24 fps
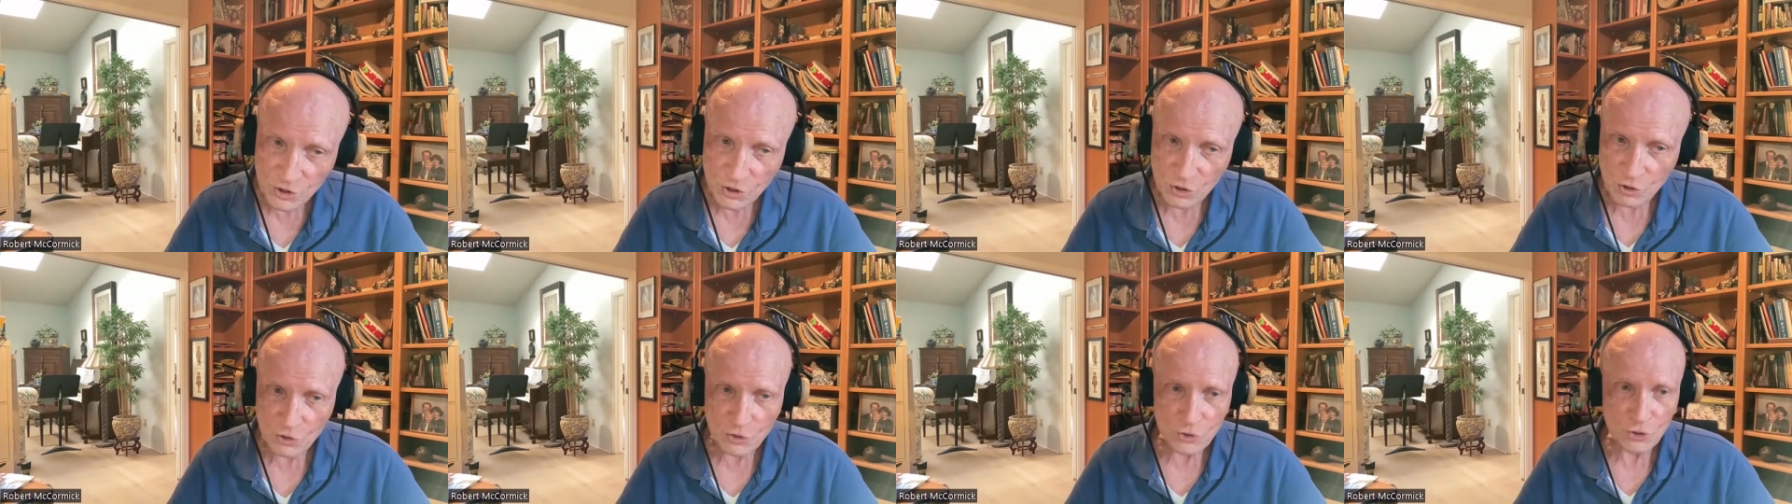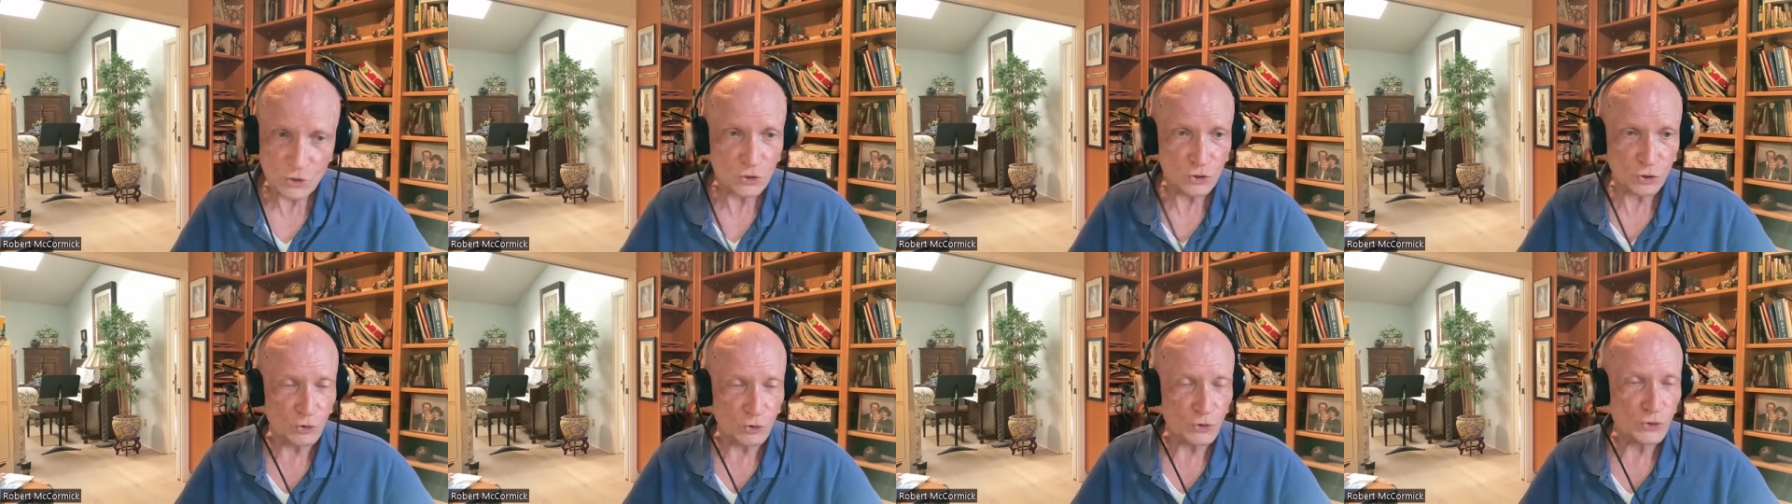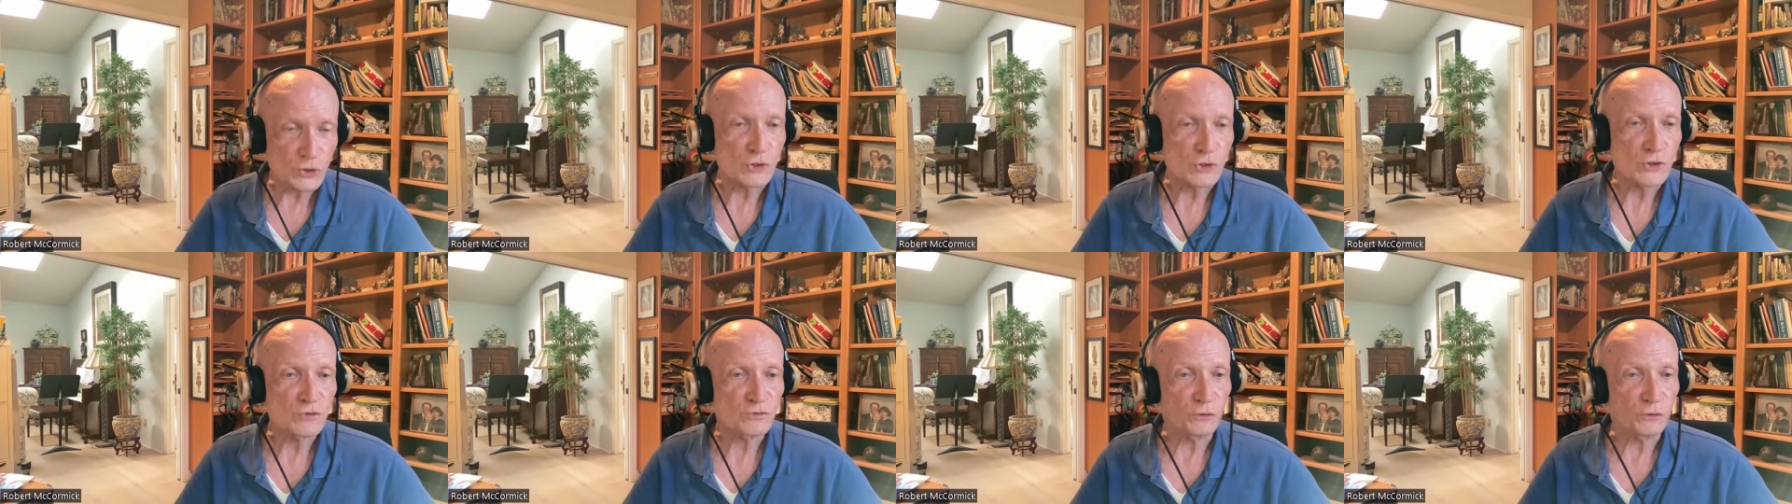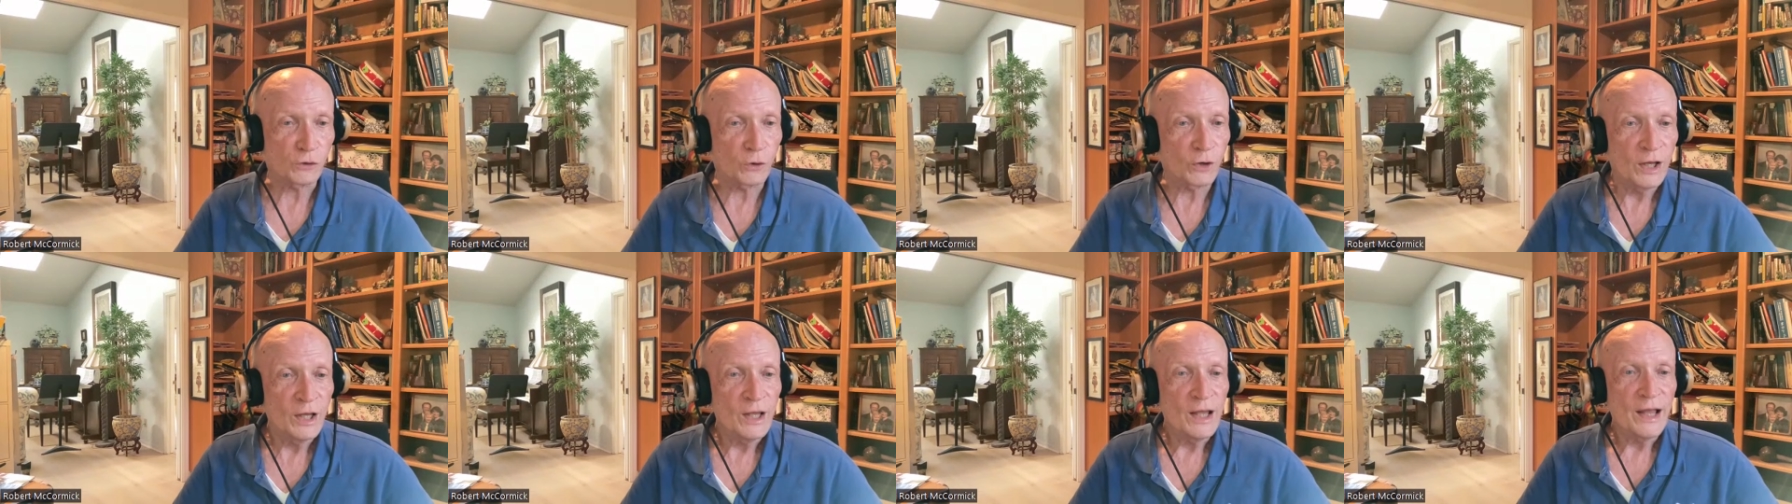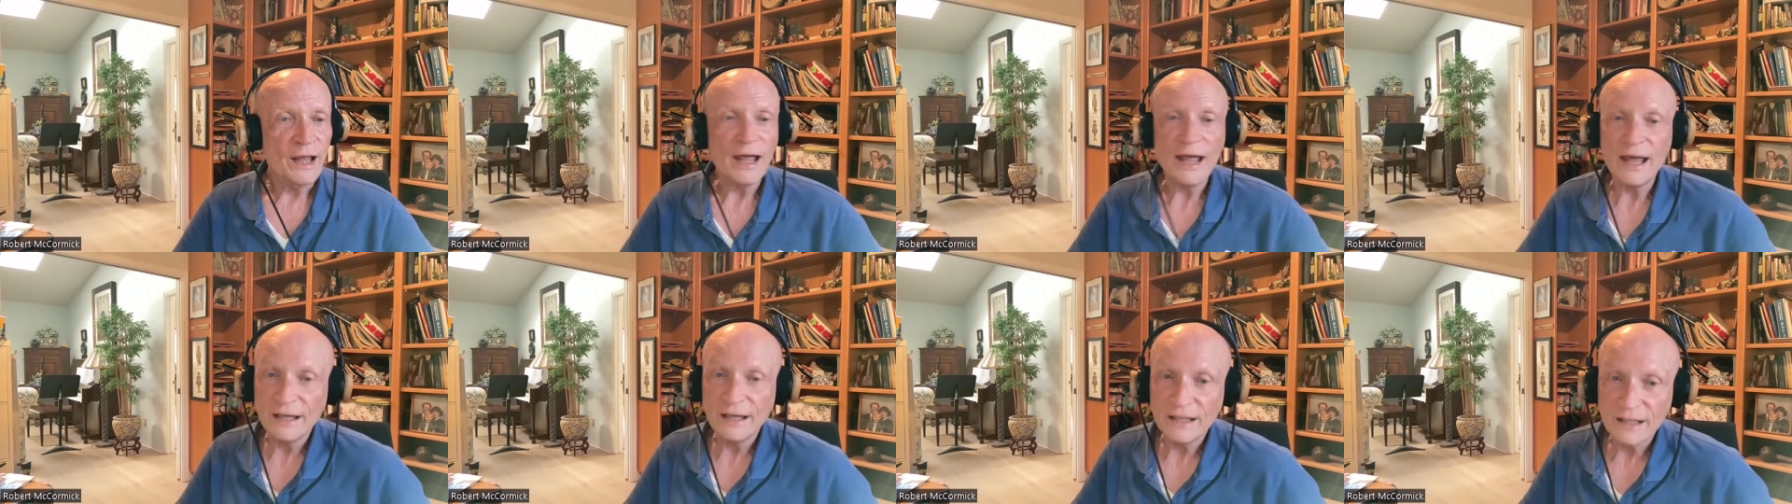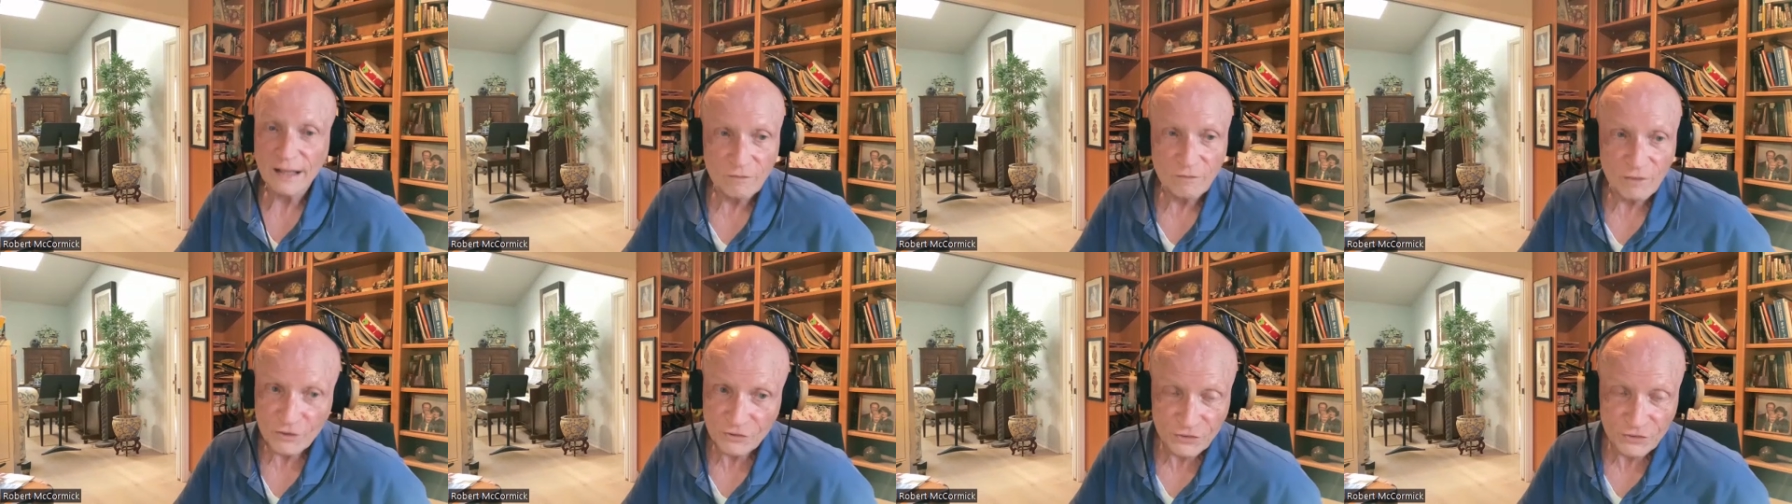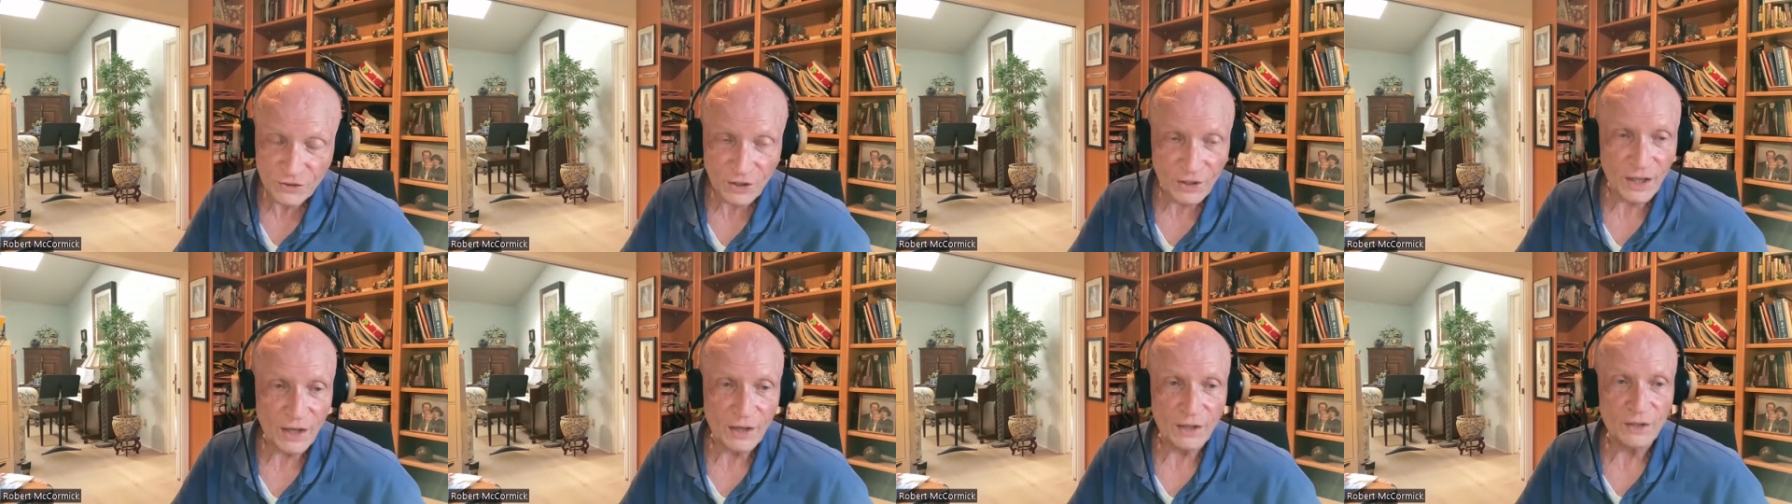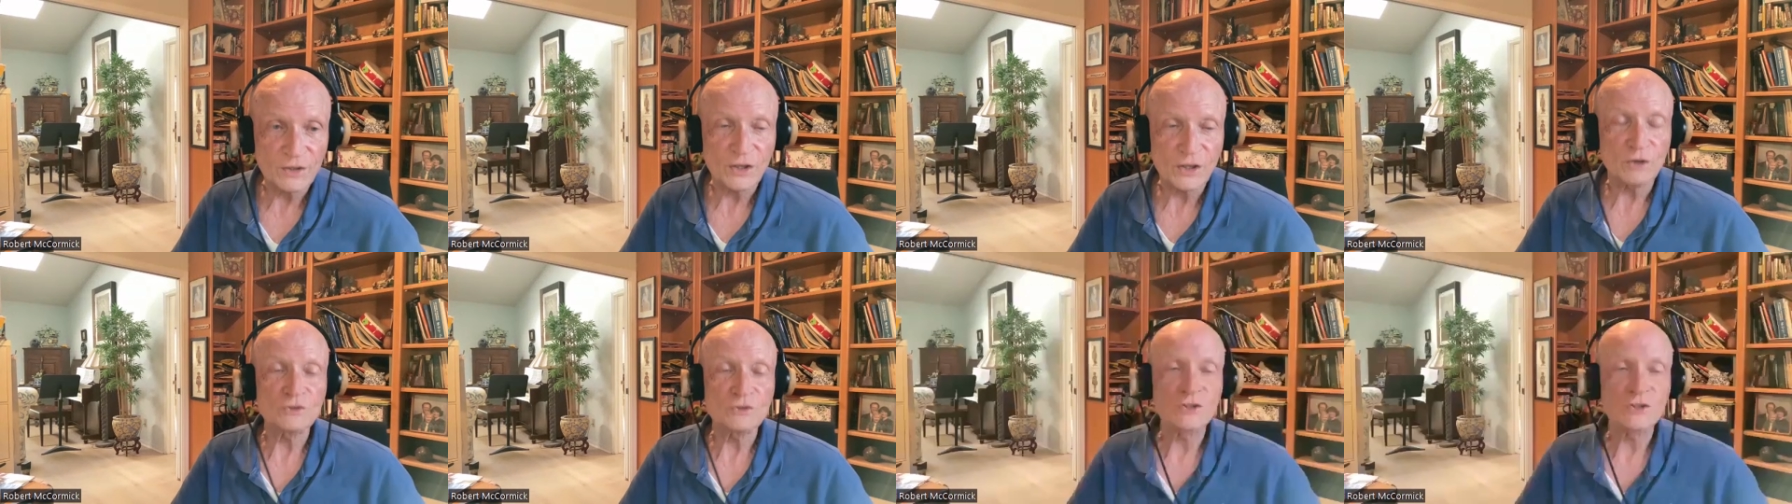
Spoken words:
research sources for any of us today.